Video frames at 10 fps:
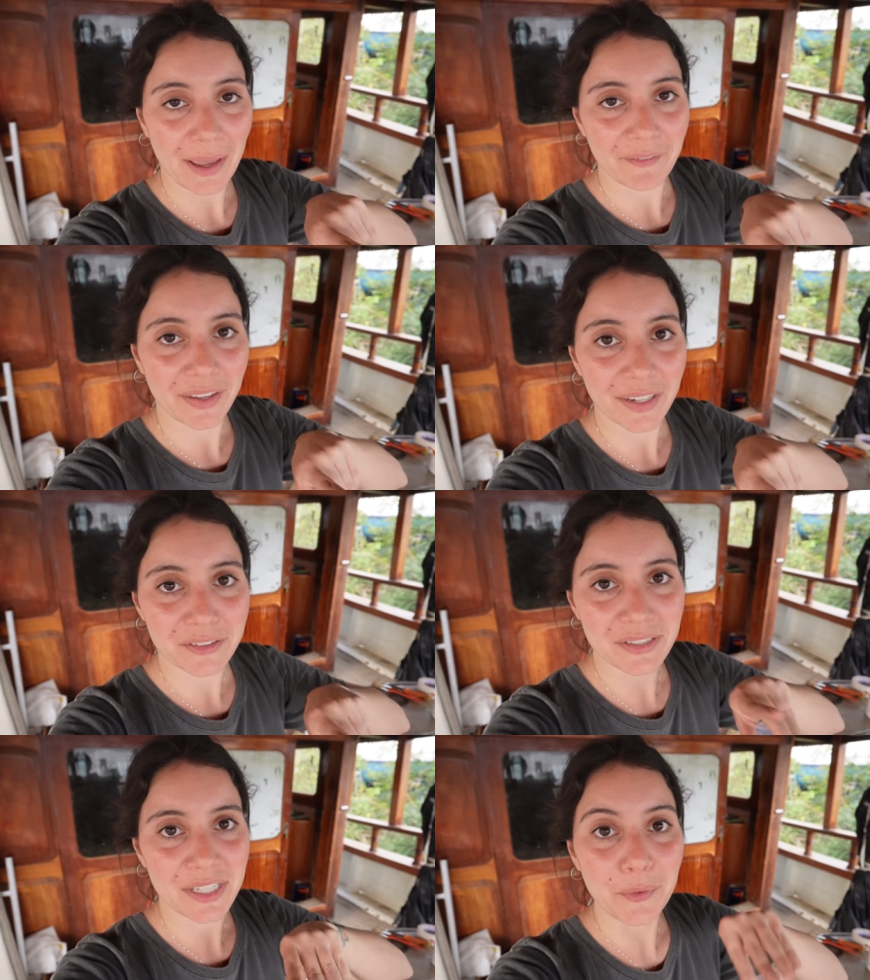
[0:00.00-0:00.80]
have here
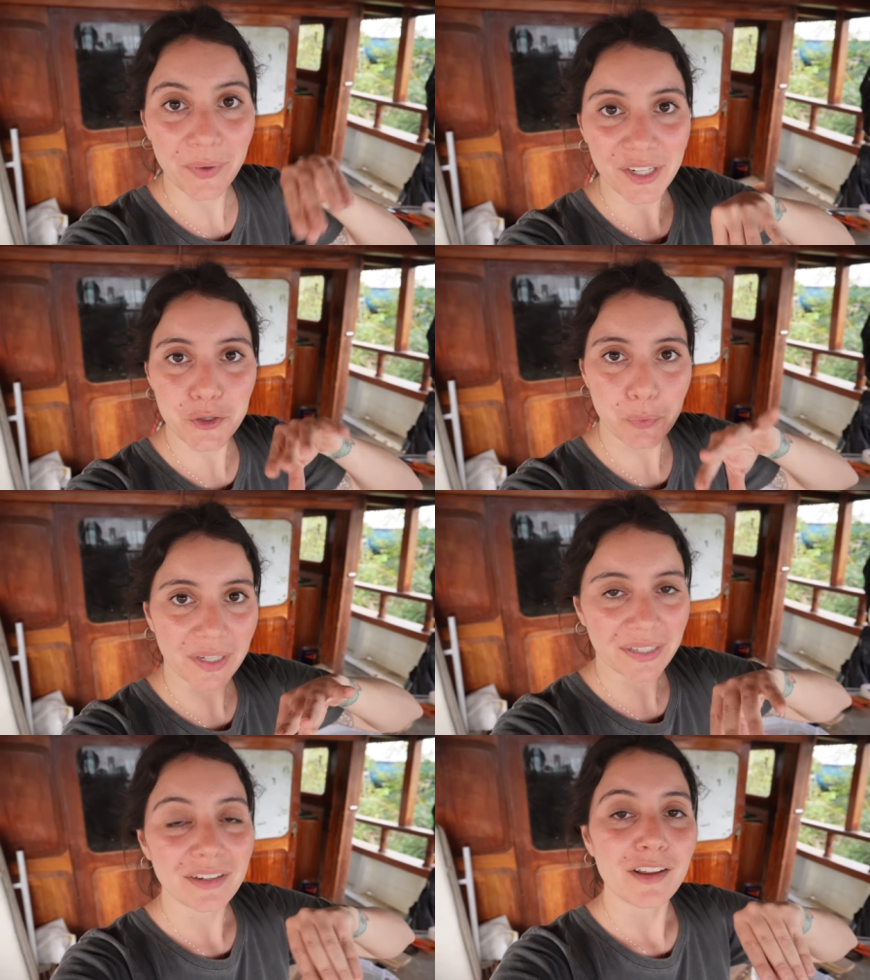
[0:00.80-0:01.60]
to see which
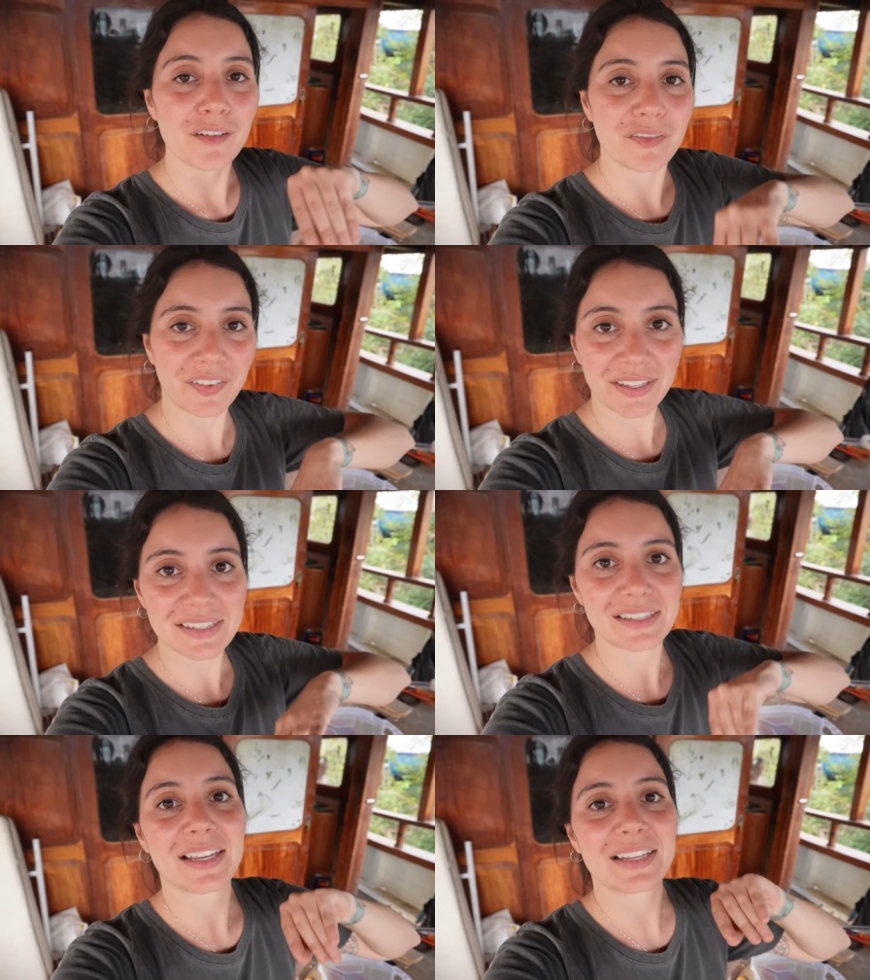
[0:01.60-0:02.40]
one
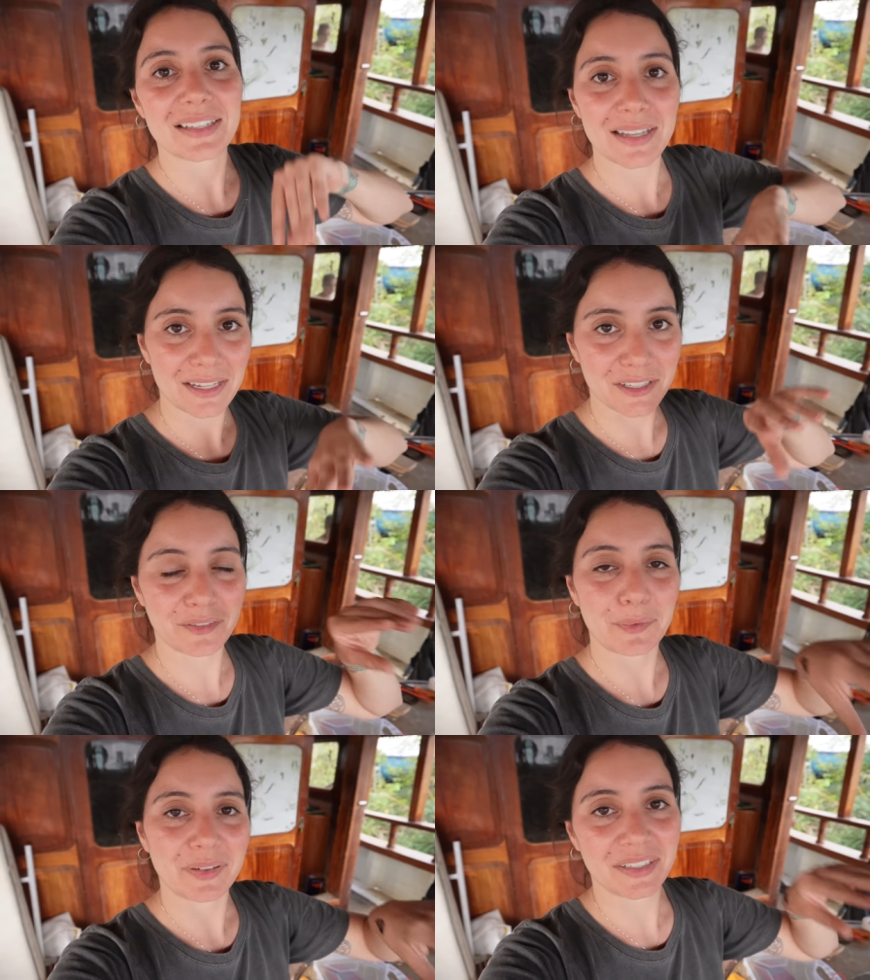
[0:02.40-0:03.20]
fits the size
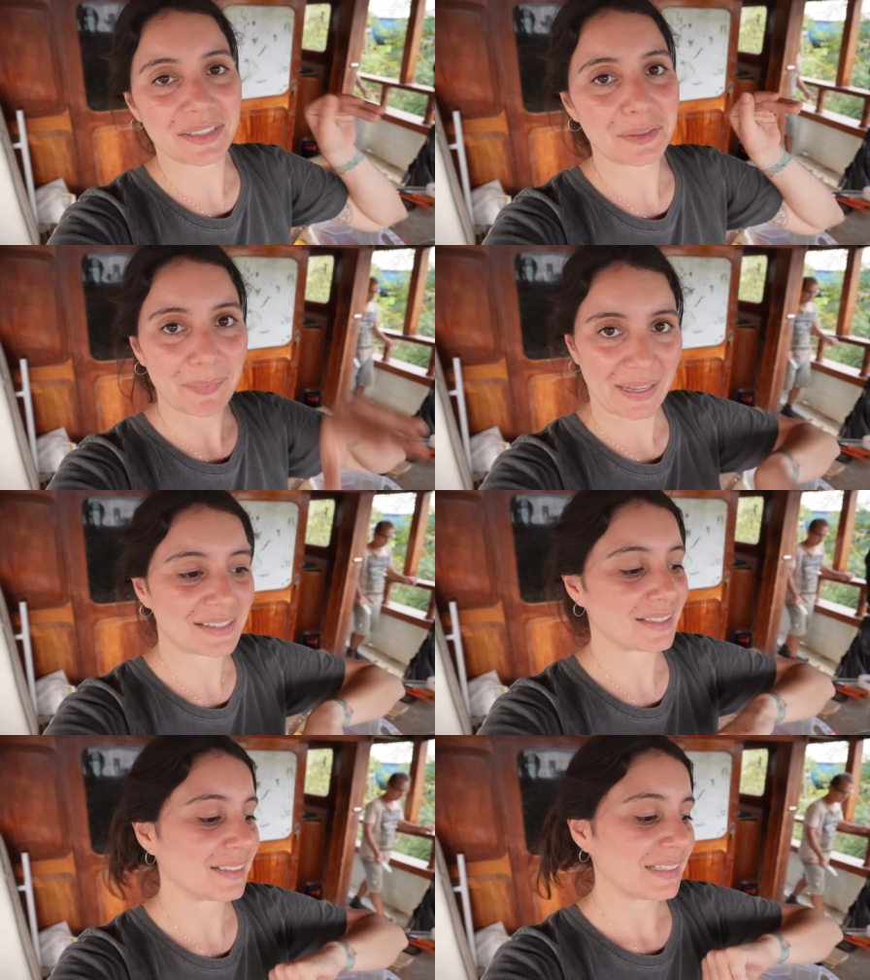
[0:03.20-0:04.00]
of the button
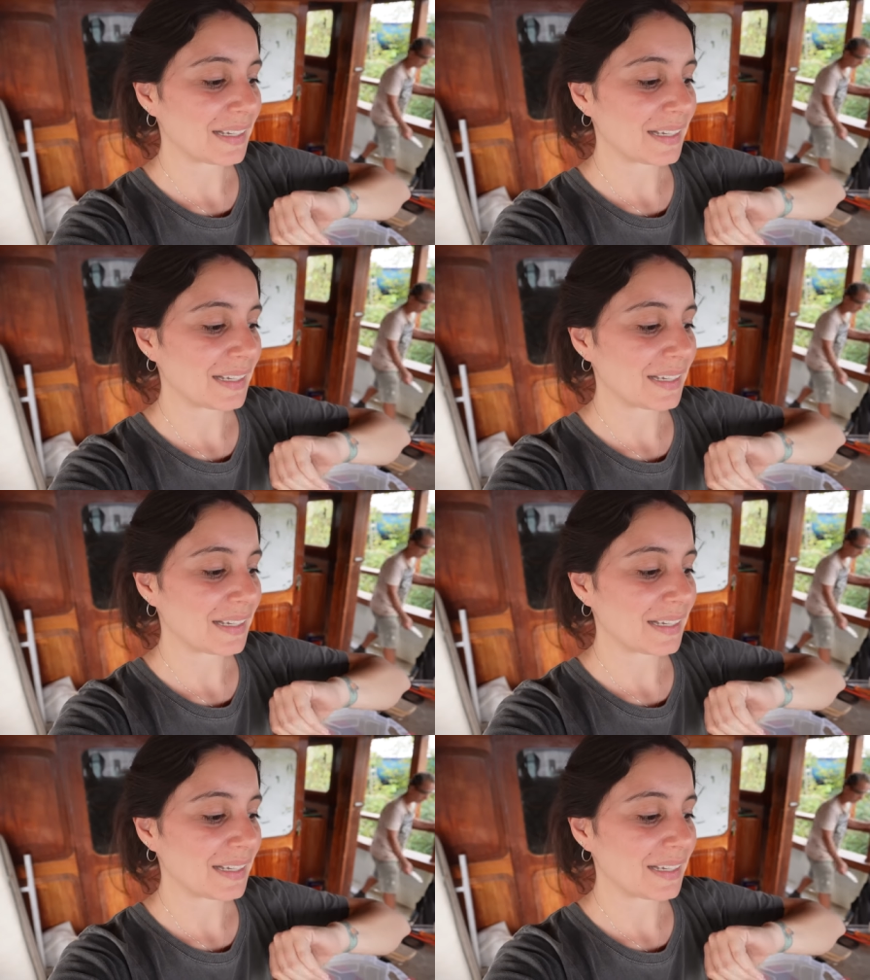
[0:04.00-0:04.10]
better.